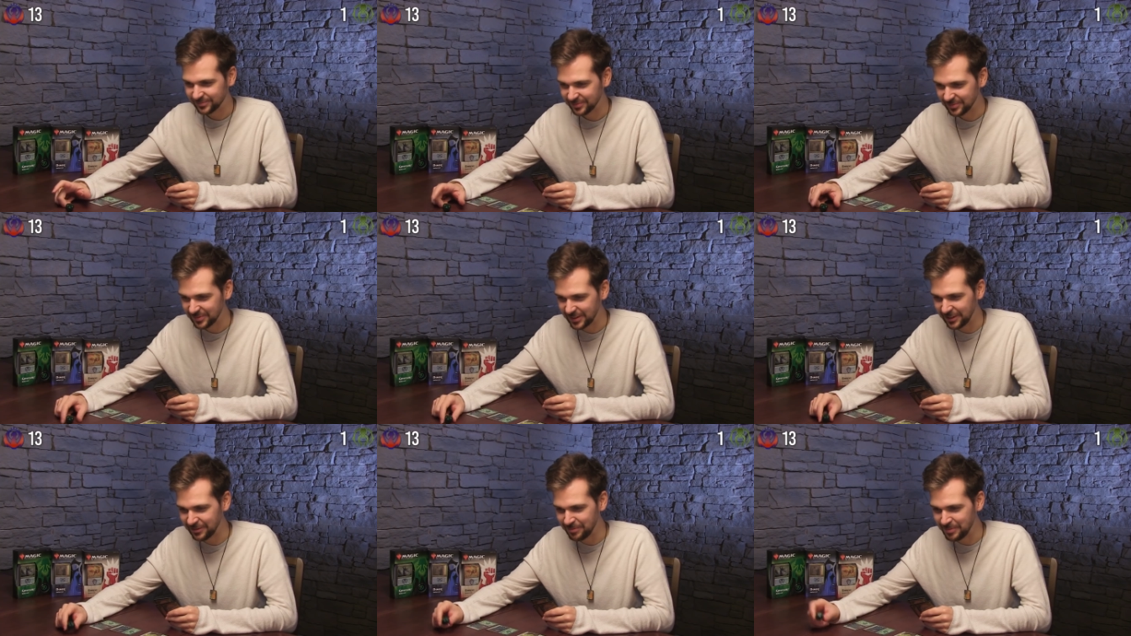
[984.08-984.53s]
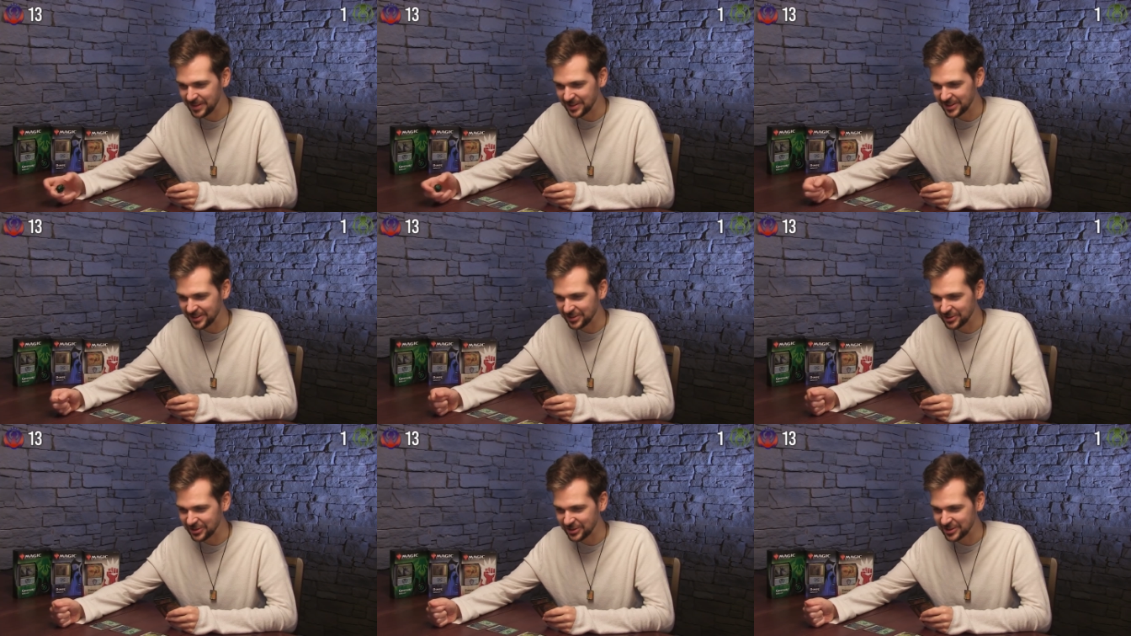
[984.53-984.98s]
Yeah. Niv if
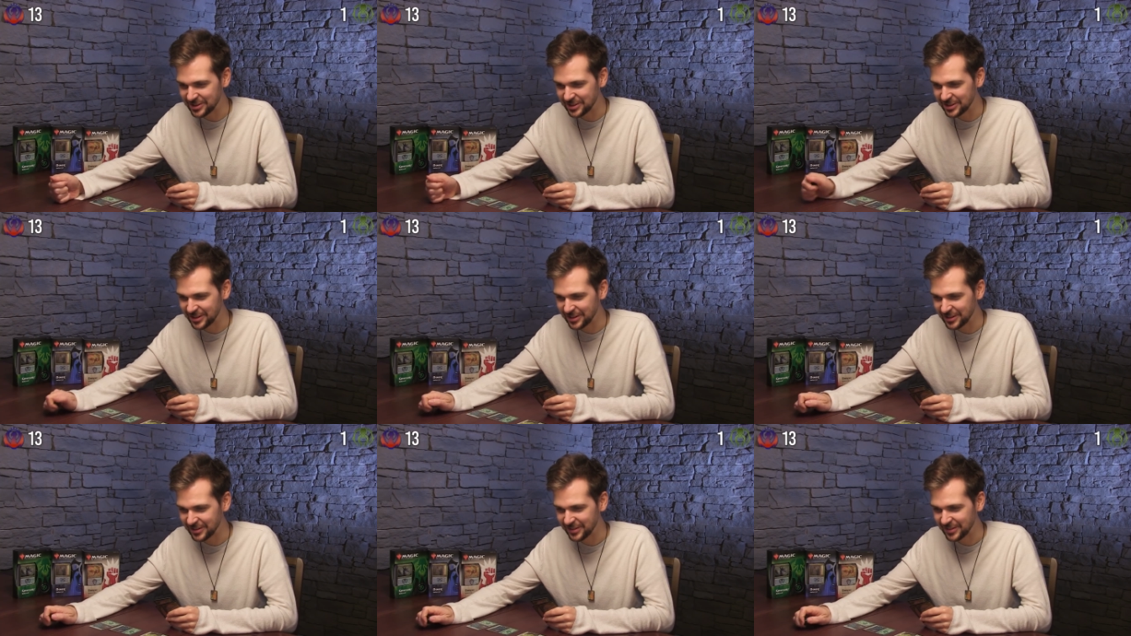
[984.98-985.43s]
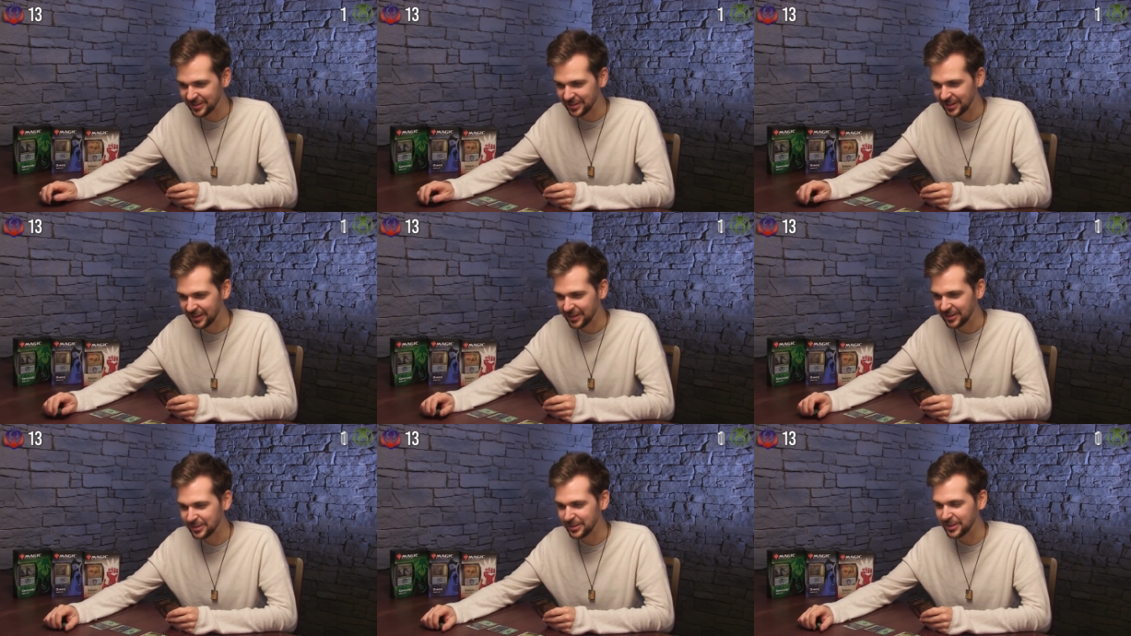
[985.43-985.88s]
Mizzet just
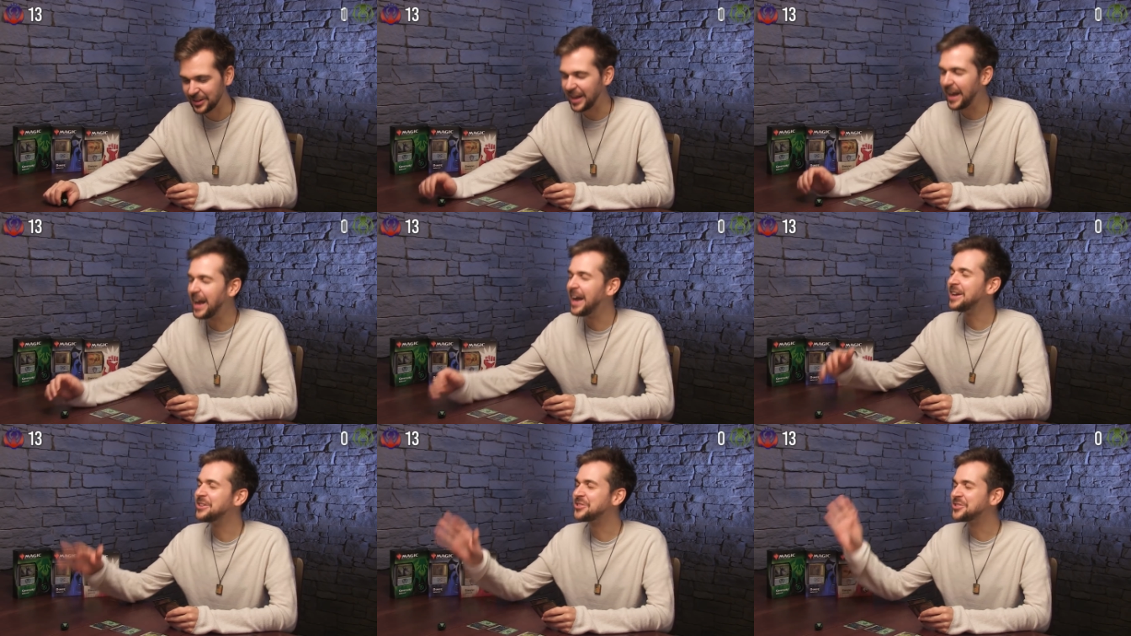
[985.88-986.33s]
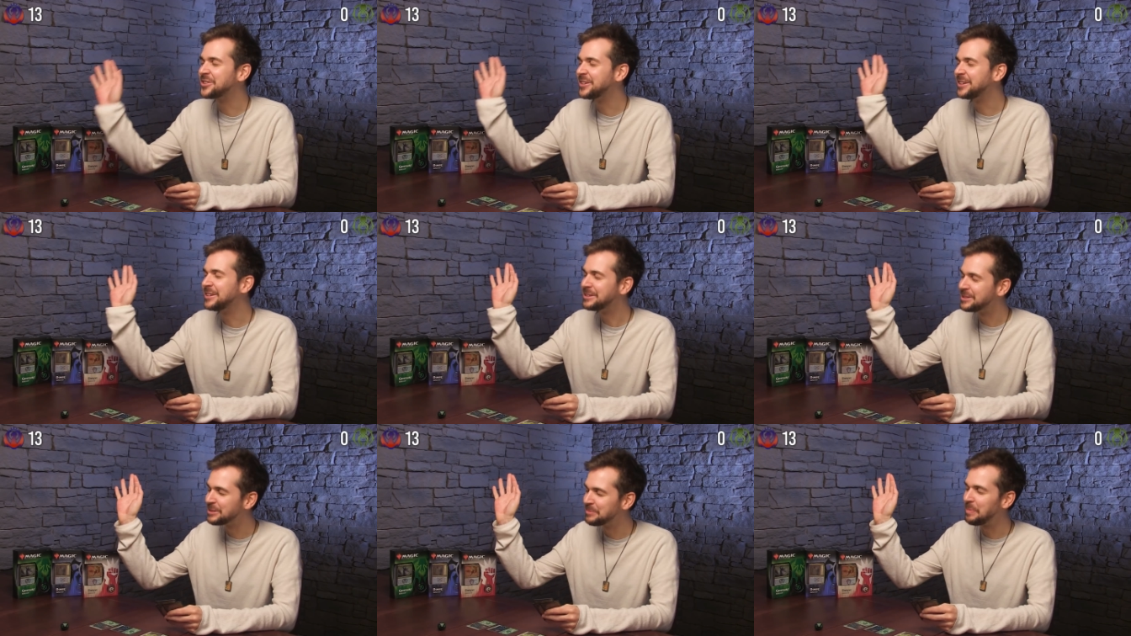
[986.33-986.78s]
yeah.
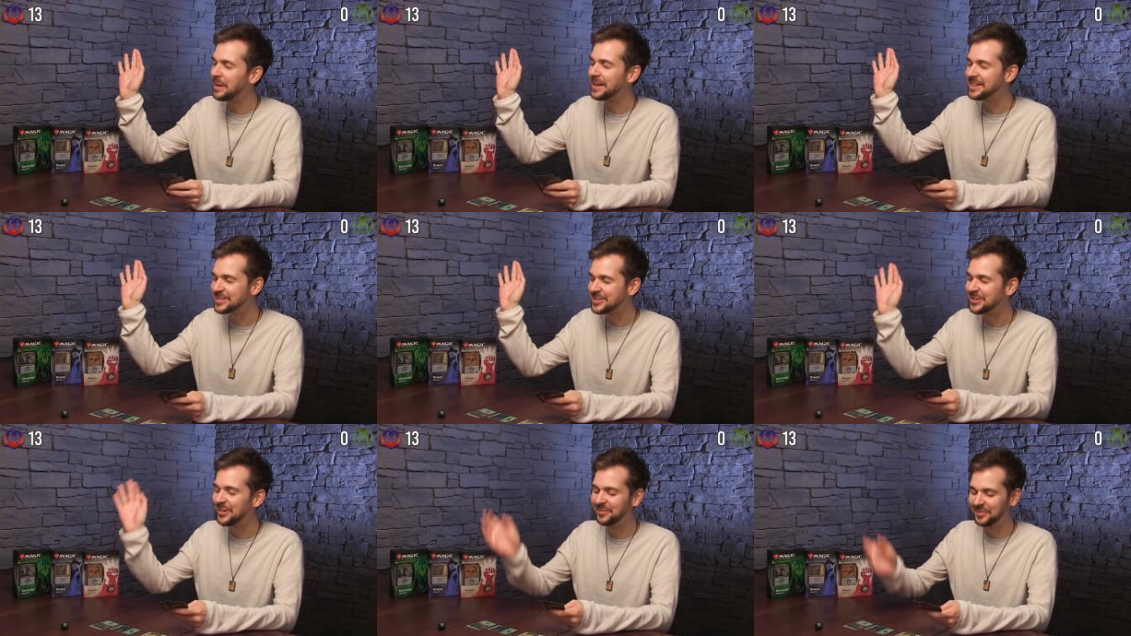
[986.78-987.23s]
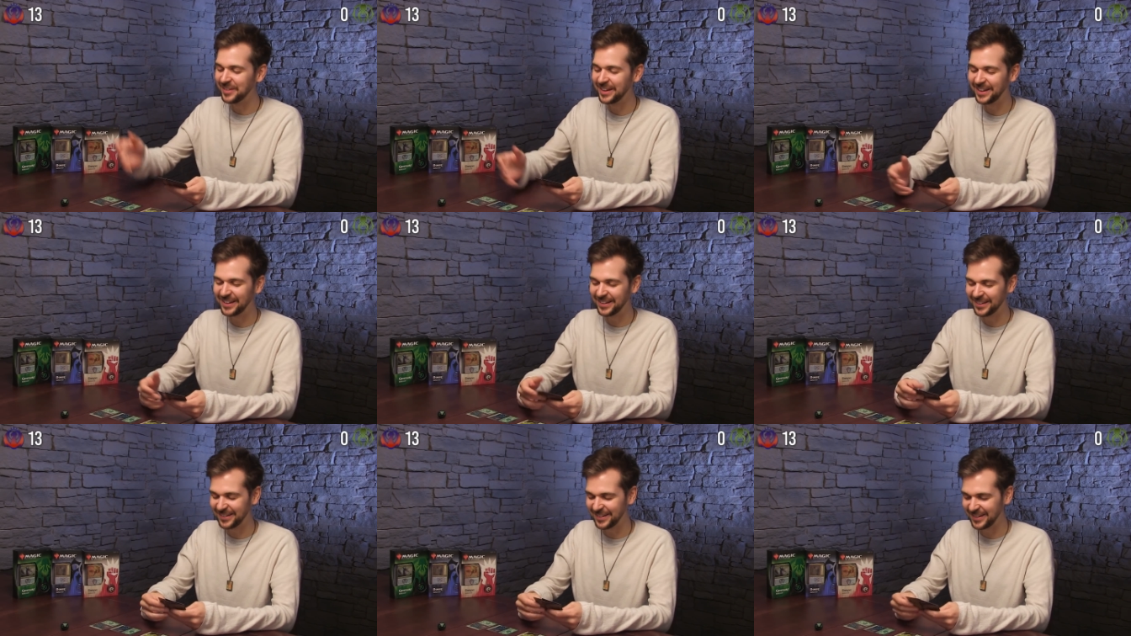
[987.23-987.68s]
casually spits on me
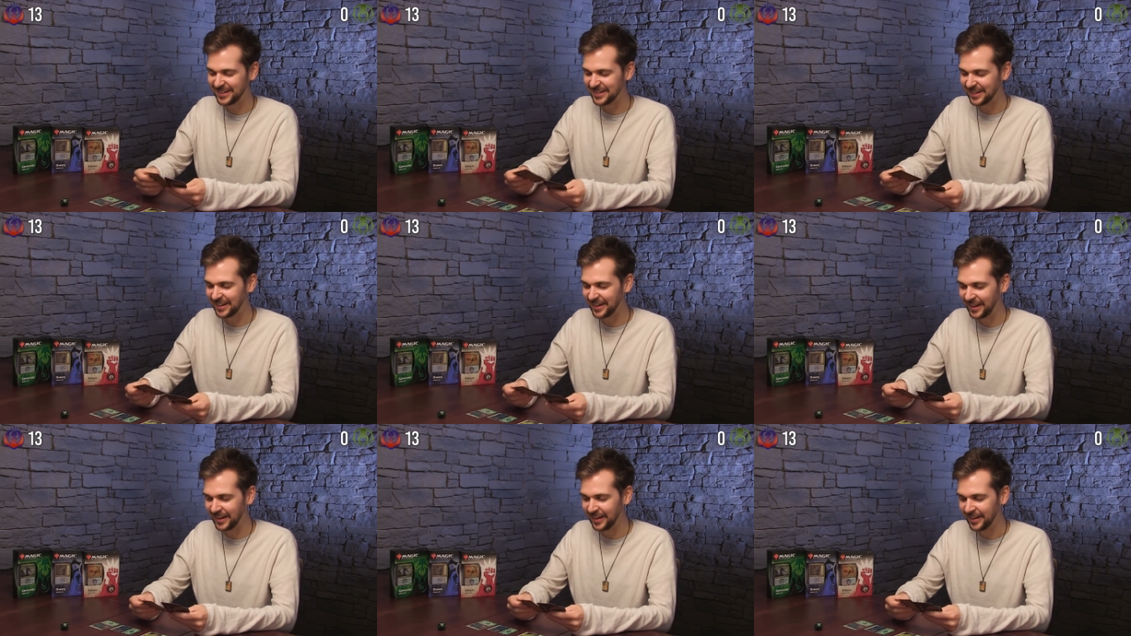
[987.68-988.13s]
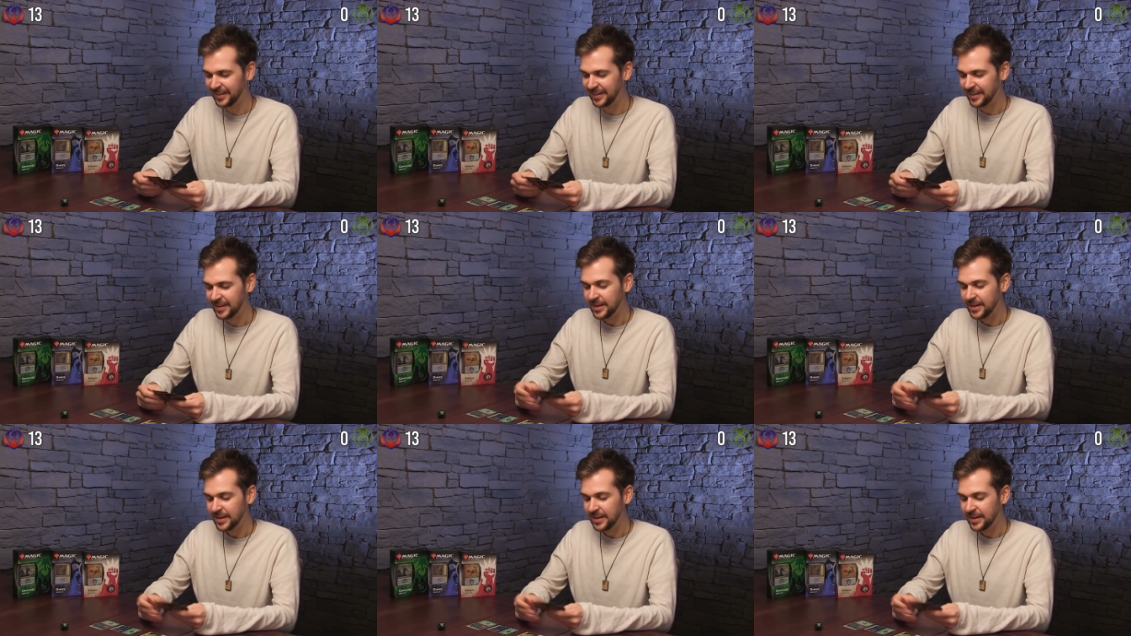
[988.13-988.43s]
and I die.